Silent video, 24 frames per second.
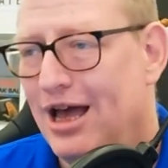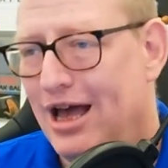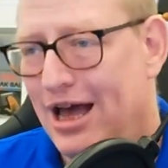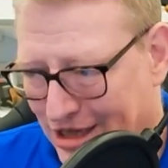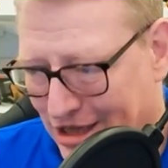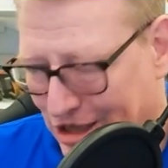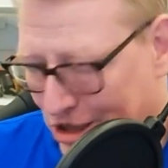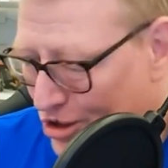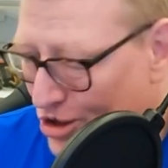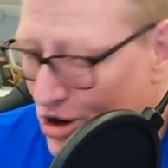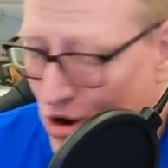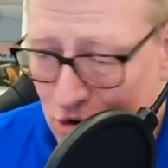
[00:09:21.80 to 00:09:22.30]

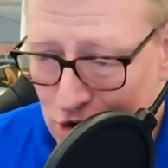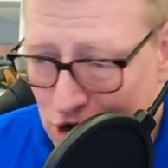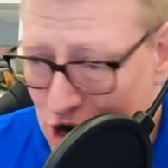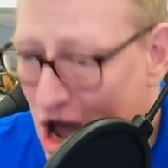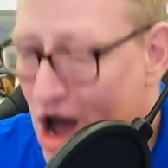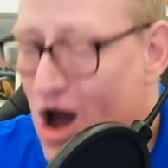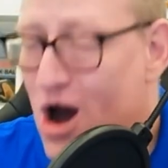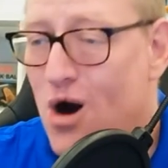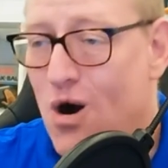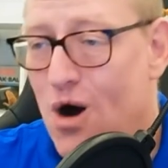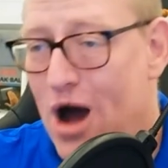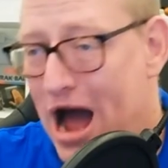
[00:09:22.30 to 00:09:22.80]
You don't
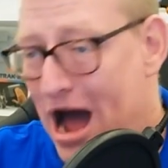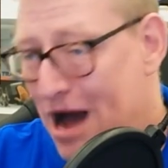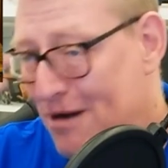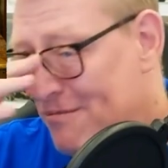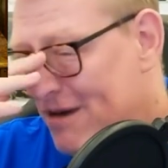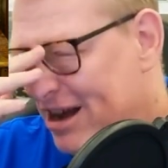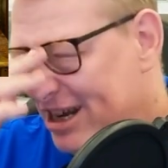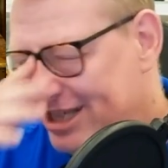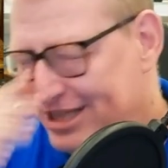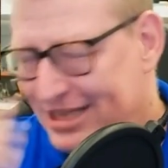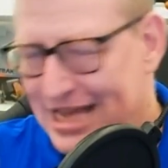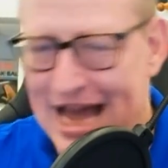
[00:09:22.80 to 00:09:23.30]
know how
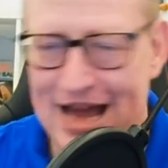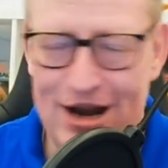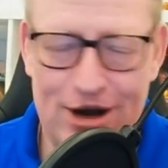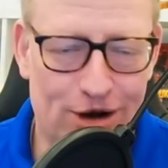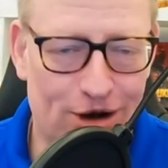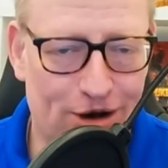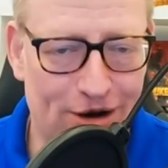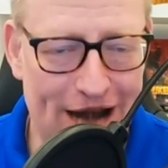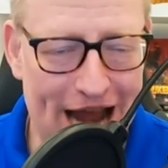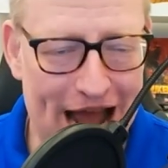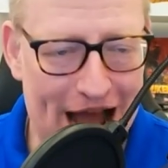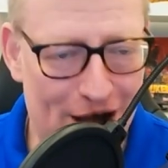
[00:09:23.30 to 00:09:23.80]
much that
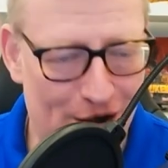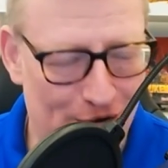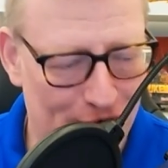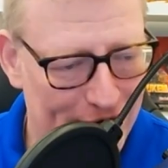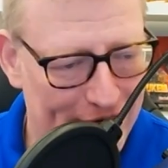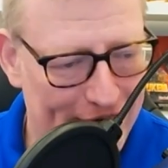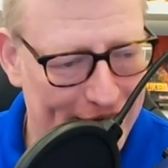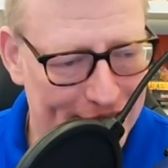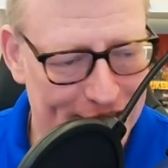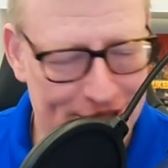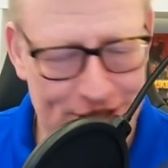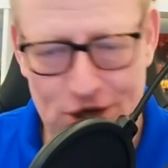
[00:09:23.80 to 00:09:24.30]
earnout
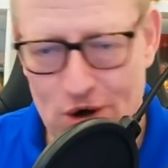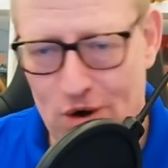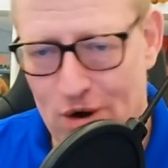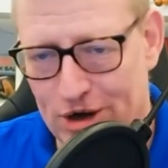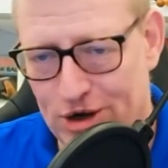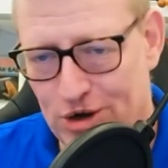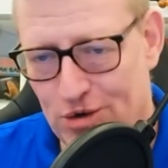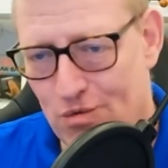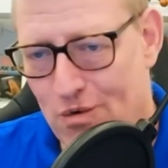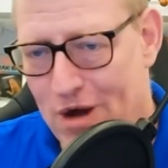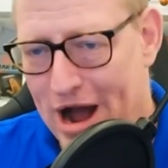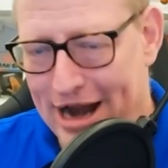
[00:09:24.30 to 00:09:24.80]
is going
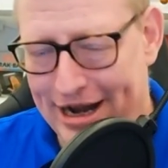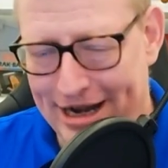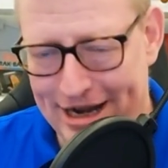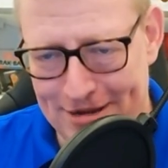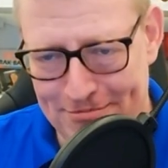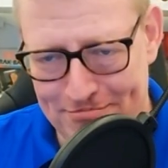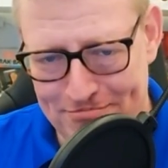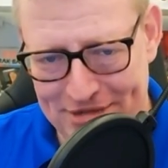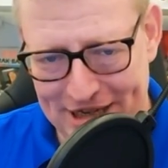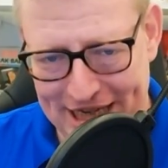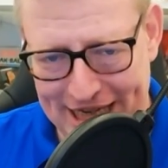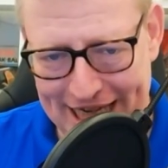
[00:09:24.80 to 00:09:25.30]
to wind
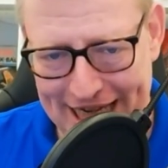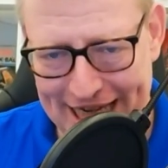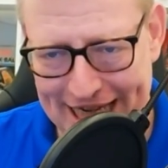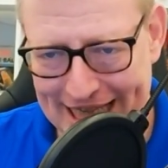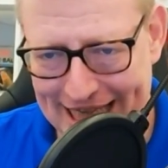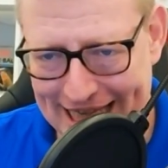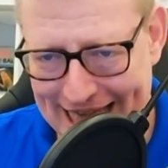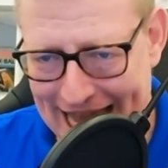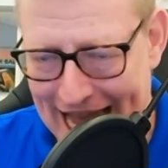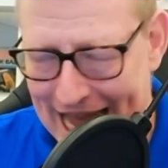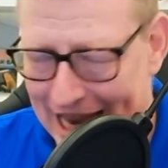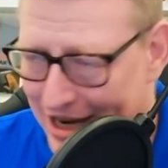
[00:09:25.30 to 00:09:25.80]
up being in
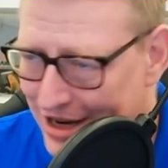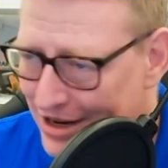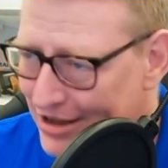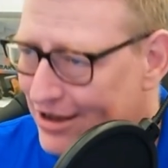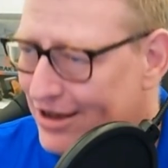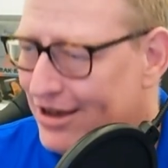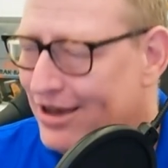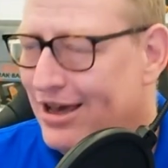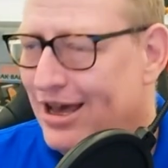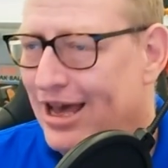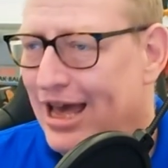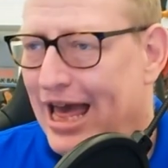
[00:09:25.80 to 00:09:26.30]
the end.
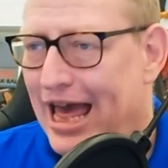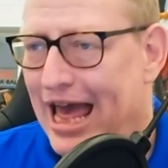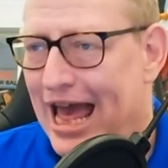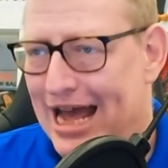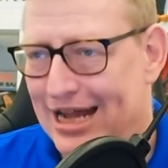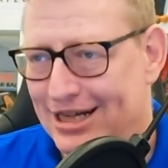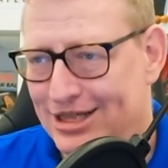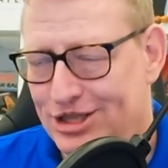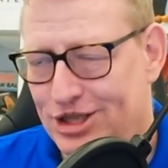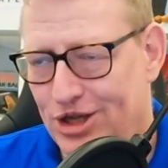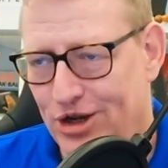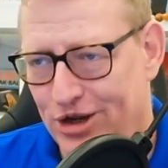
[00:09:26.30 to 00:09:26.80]

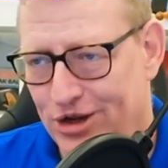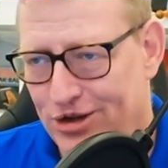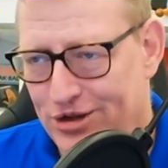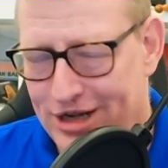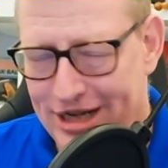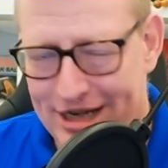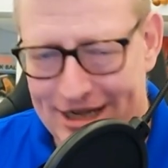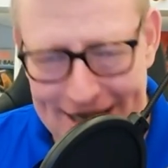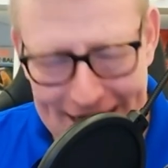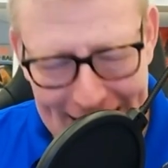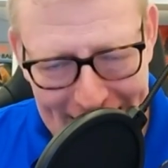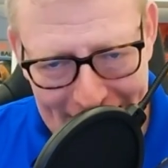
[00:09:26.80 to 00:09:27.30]
And so you
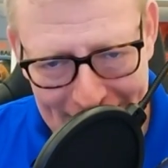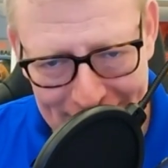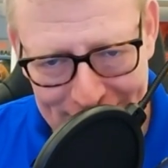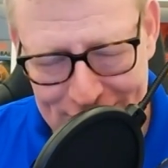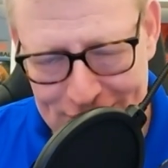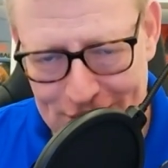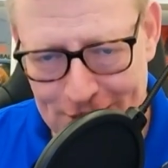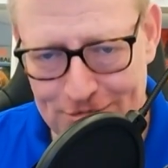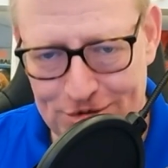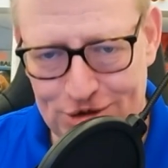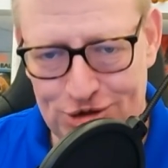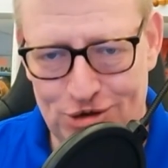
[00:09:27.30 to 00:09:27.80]
need to have
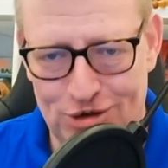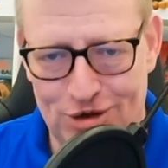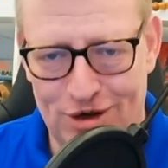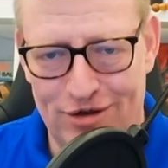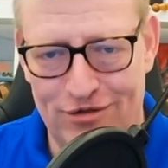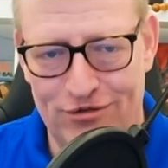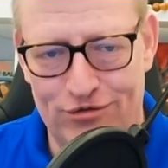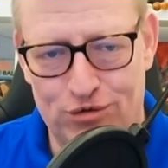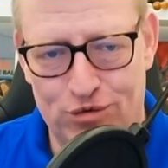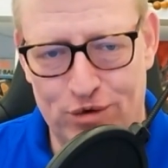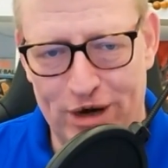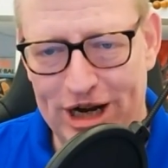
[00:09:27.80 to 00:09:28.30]
some sort
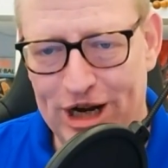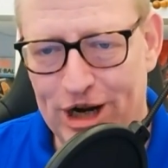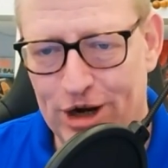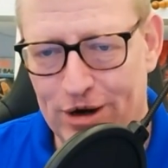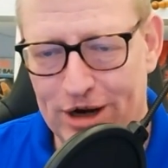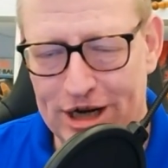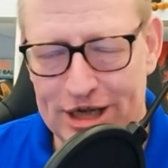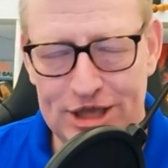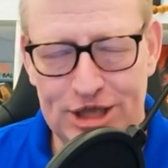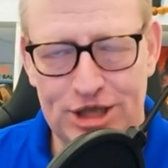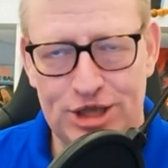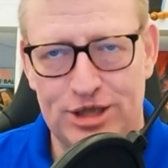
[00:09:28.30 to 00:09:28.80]
of
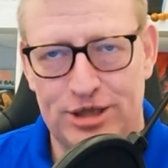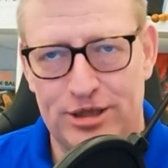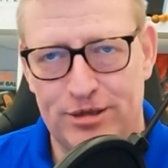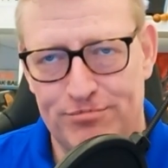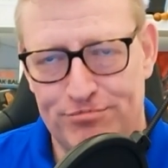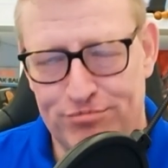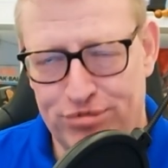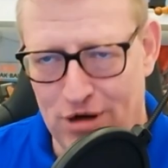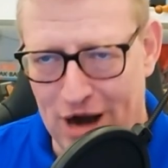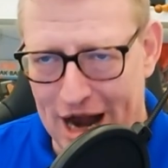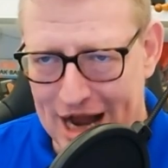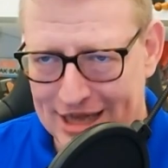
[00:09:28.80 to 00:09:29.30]
rigorous
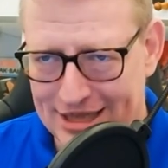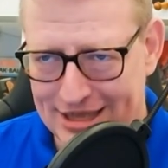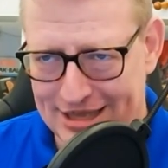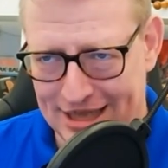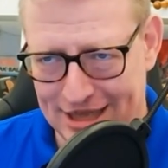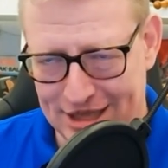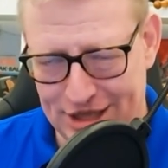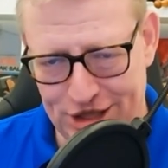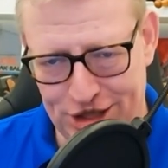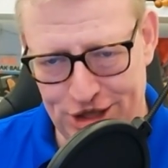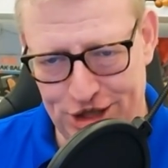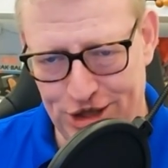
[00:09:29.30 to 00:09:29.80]

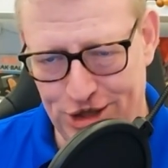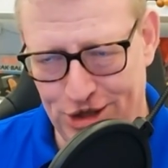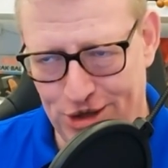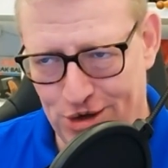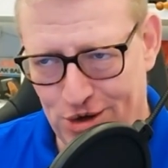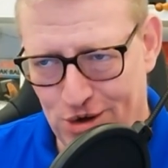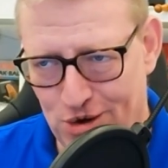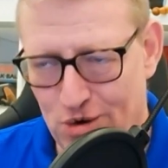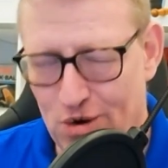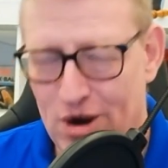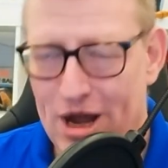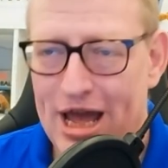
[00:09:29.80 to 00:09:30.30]
process
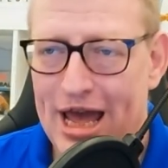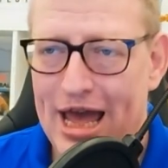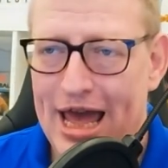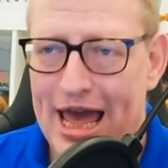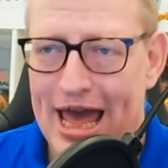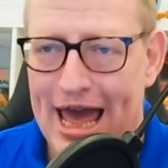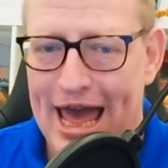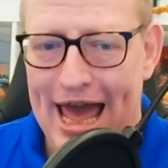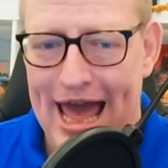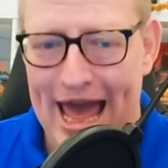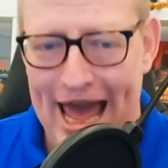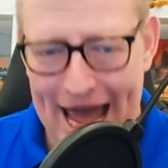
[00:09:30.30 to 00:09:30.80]
to
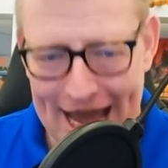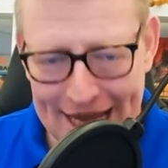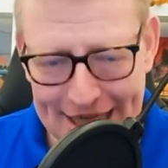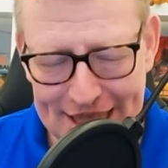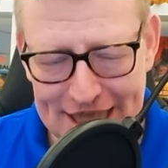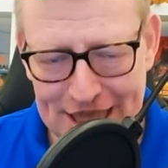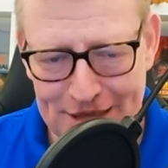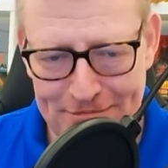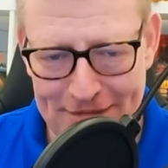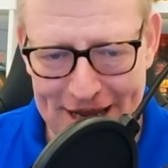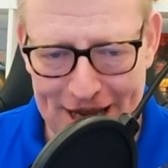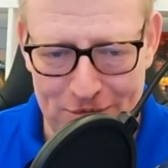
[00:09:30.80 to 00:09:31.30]

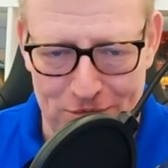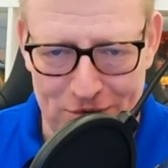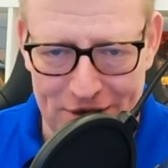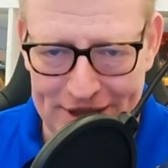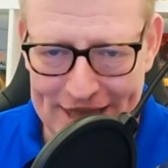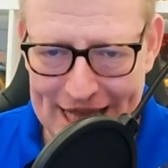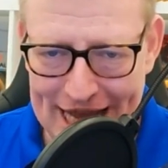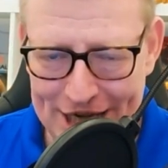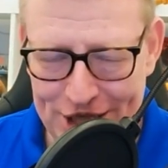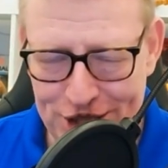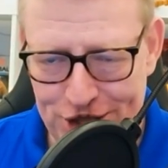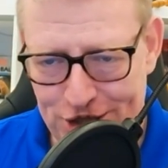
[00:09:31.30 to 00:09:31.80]
estimate what
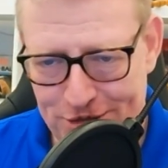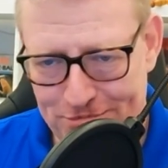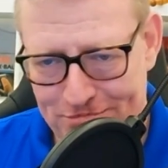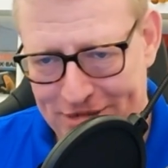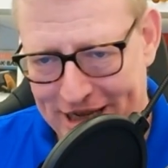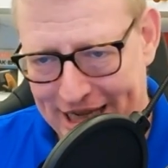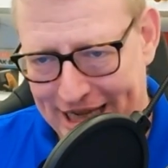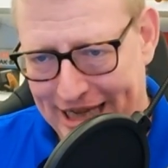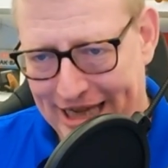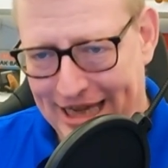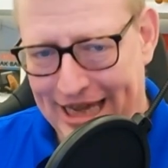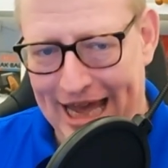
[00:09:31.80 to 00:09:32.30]
that should
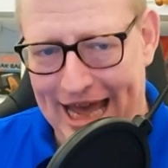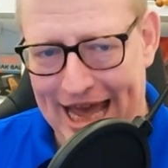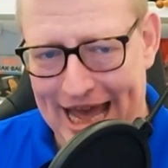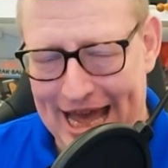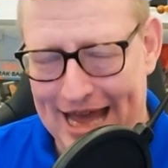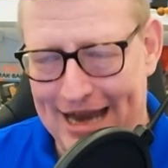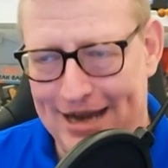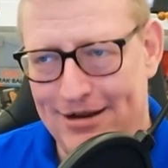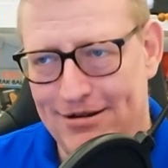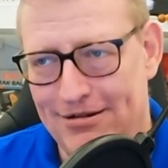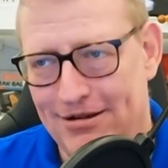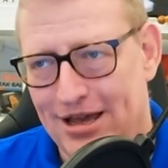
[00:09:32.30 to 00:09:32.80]
be.
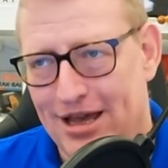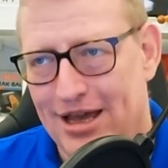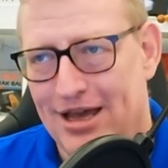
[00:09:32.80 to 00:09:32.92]
And